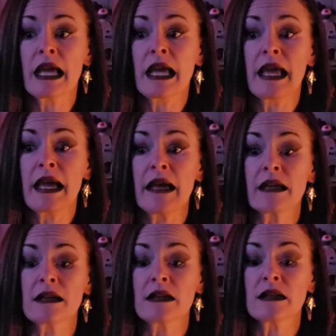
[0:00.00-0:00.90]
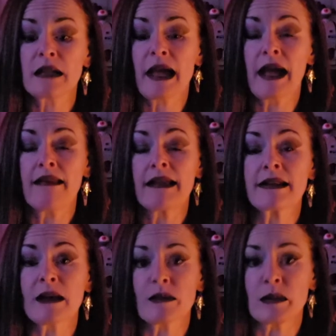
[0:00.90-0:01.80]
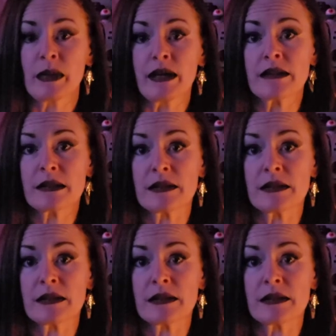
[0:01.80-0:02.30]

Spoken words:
And yeah, I like that one the best.